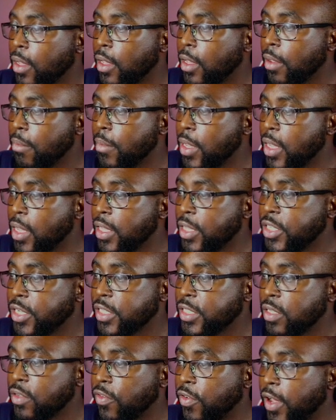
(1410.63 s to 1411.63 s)
Being
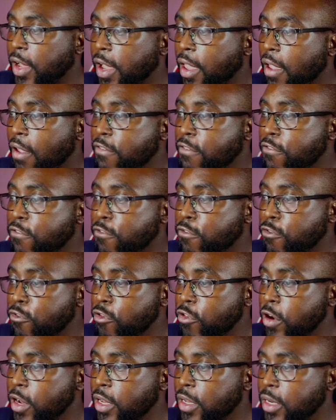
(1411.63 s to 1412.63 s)
justified
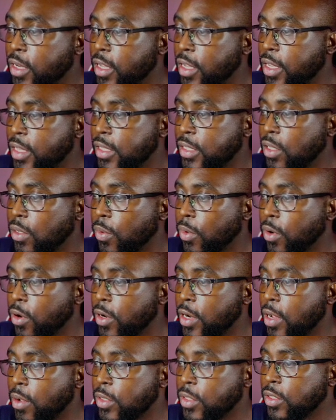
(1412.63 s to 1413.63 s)
freely is the
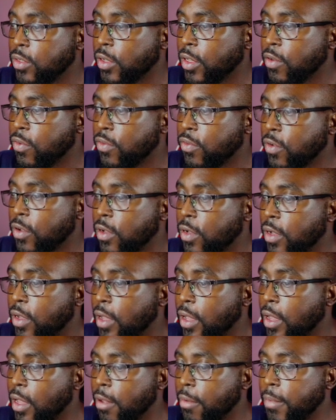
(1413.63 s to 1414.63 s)
word I was looking for
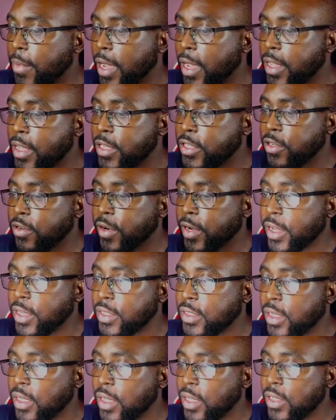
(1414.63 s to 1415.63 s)
by His
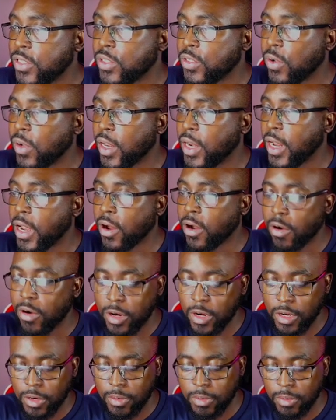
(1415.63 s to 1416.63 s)
grace. So, can I earn
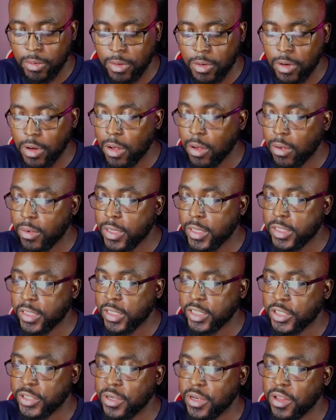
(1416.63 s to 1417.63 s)
it? No, it's
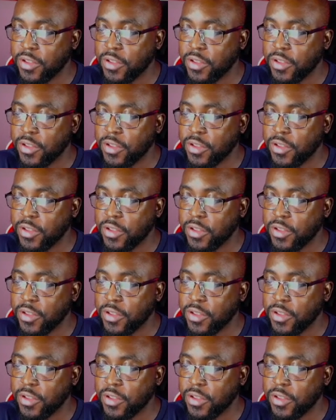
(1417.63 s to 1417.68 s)
actually